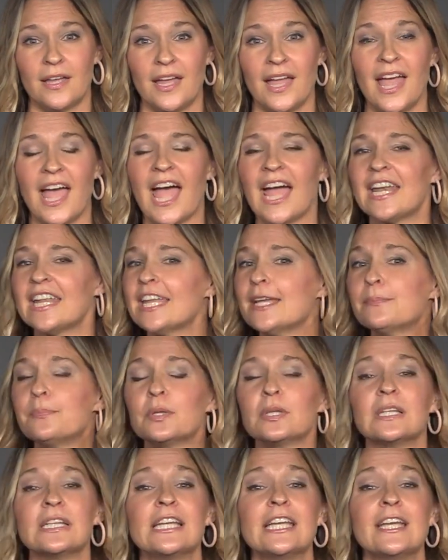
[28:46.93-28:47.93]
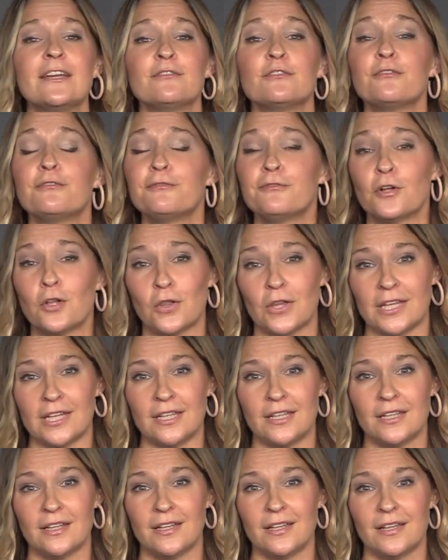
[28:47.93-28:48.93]
And he believed
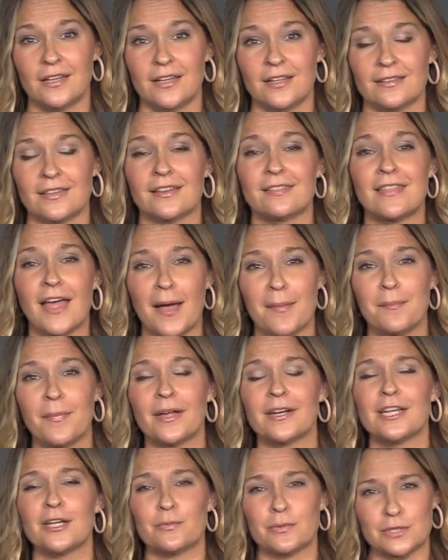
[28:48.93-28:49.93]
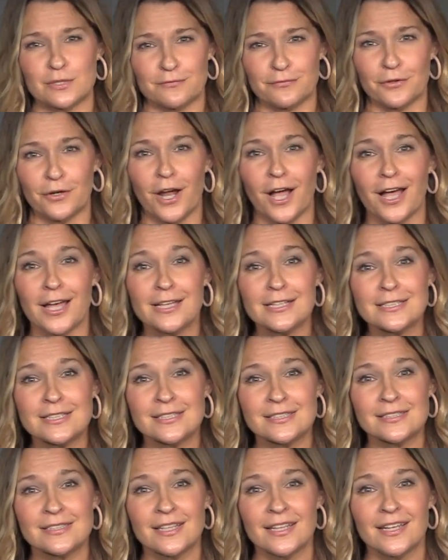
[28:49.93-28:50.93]
fully that that money was for
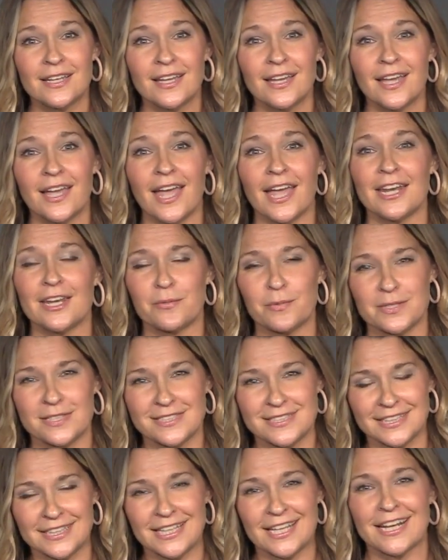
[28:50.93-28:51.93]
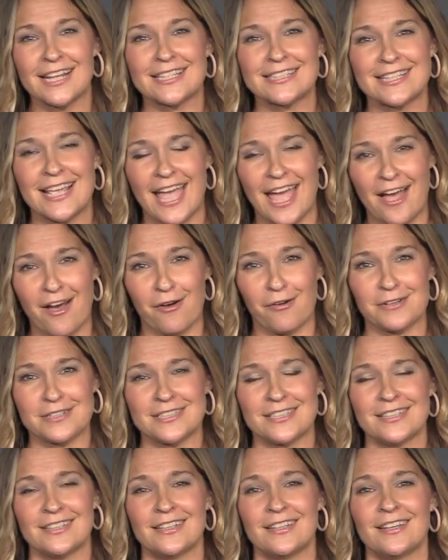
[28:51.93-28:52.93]
us, and it was to get us
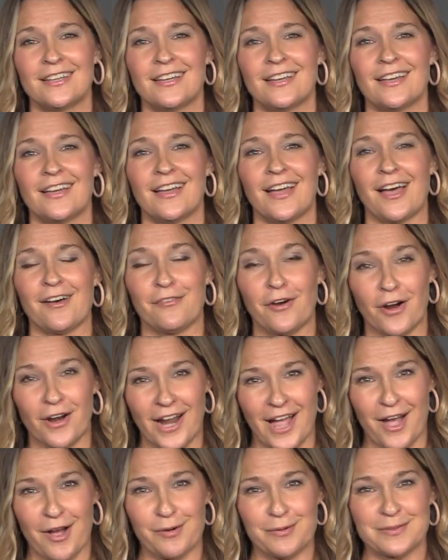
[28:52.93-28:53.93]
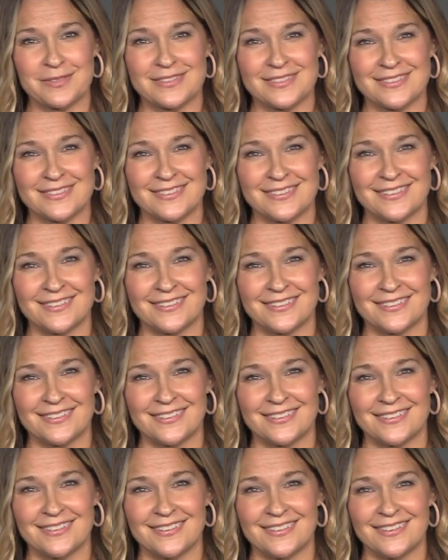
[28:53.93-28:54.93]
out of our house.
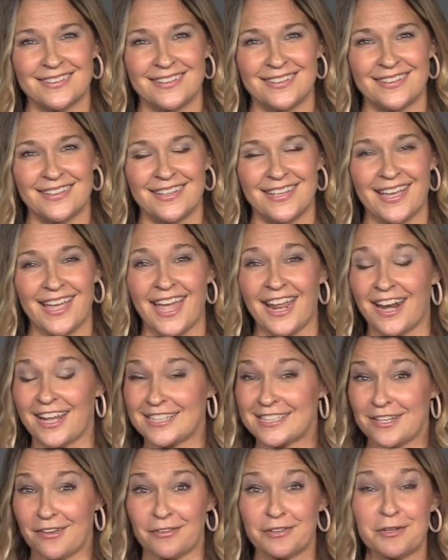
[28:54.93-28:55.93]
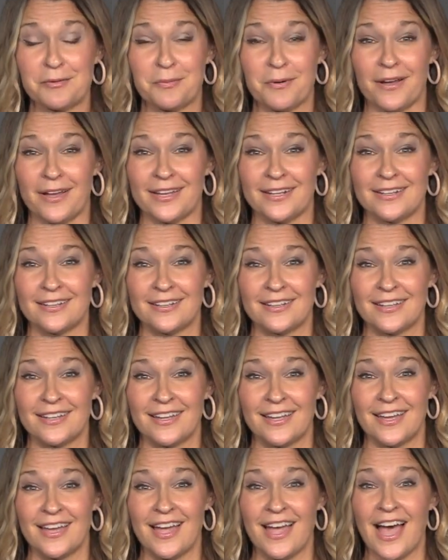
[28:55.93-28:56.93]
And I tell you what,
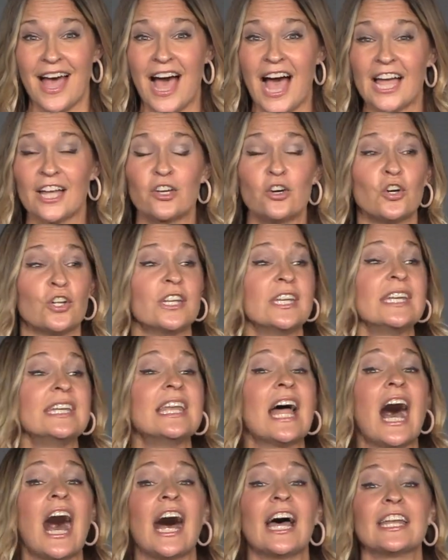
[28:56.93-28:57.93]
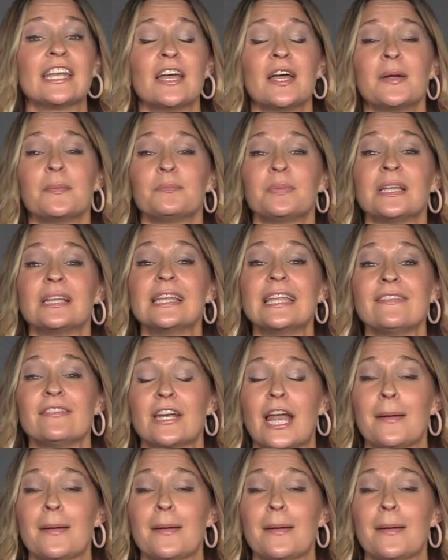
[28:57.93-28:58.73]
I could not believe it.